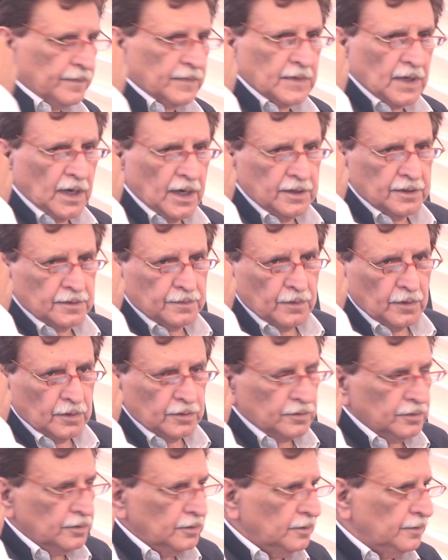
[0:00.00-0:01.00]
kind
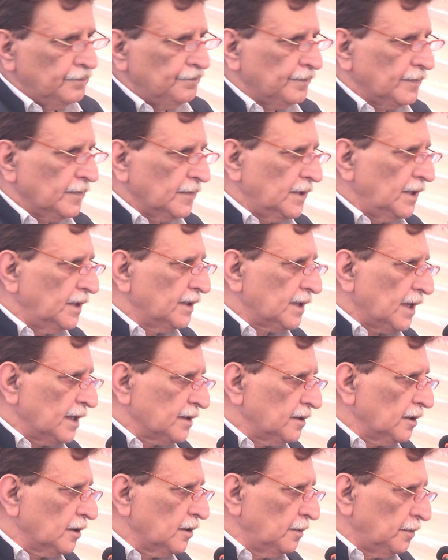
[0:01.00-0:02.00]
to the
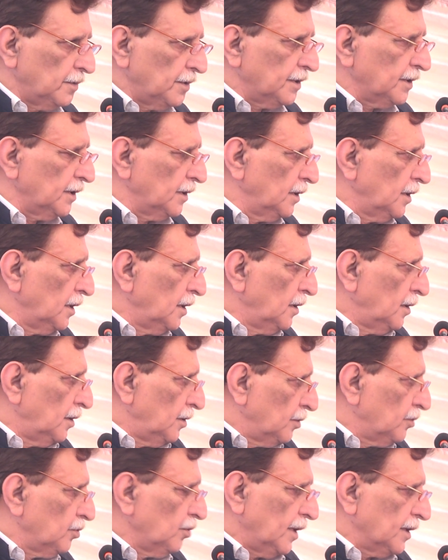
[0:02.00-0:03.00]
international community,
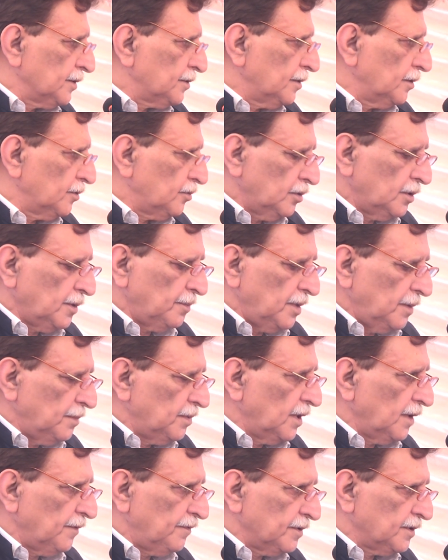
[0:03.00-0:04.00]
to us, to the
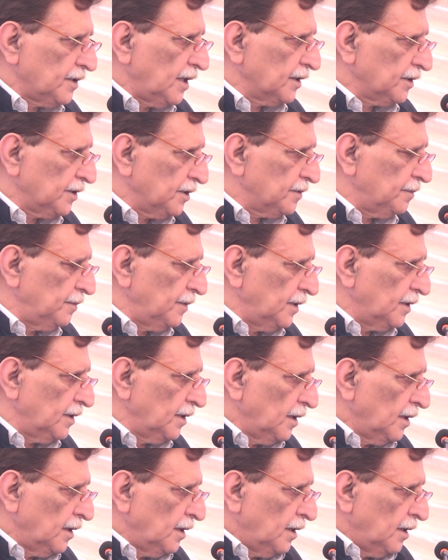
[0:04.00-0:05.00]
people of Azad Kashmir,
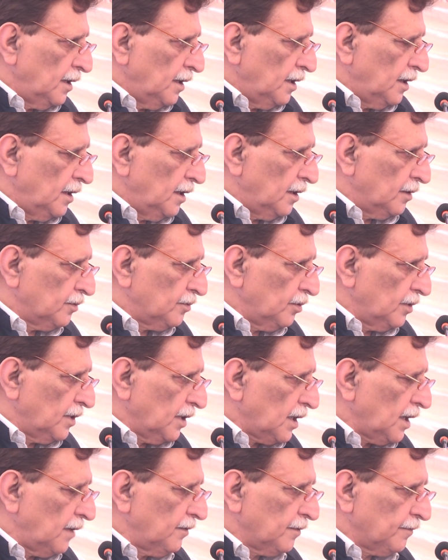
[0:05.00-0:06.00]
to
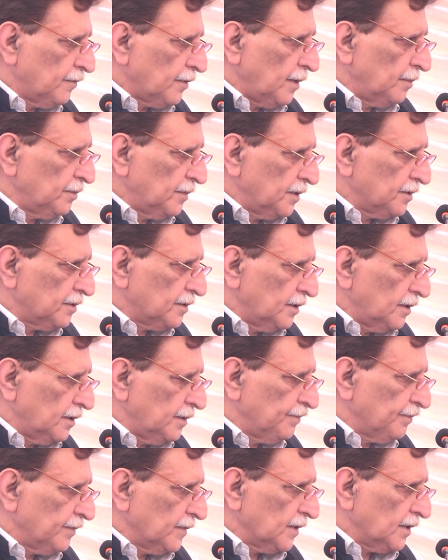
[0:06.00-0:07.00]
recover from this
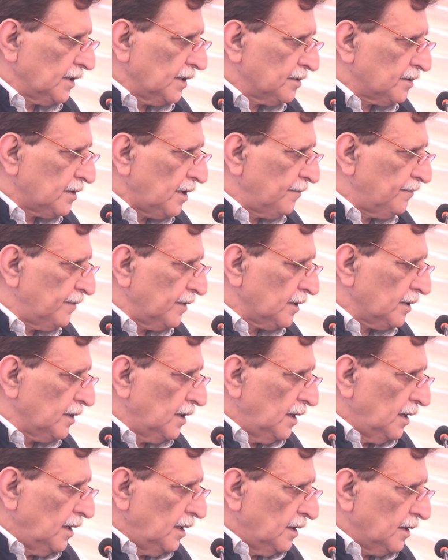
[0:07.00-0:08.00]
catastrophic
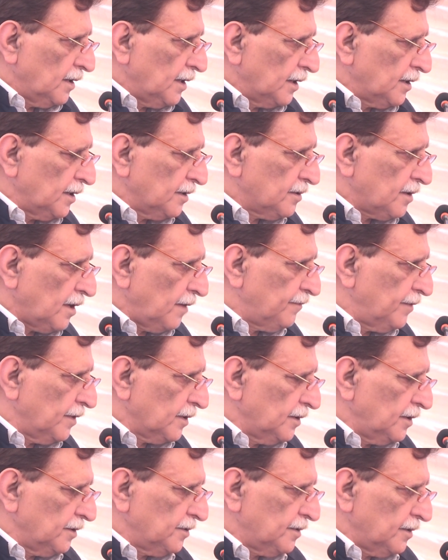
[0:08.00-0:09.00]

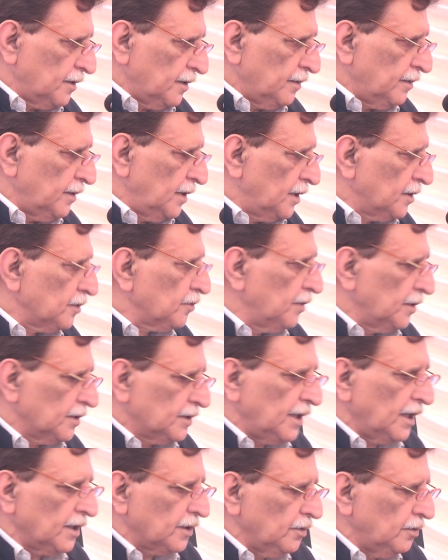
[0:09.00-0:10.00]
earthquake.
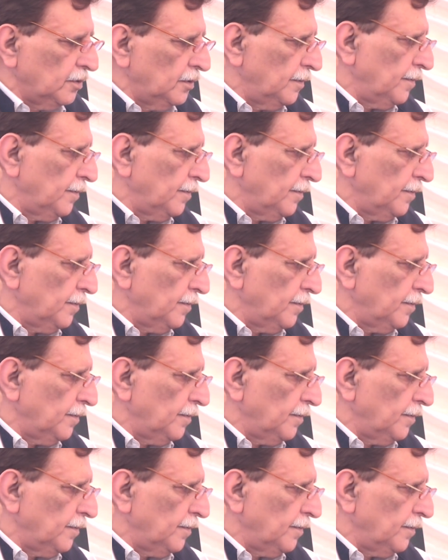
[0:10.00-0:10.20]
Thank you.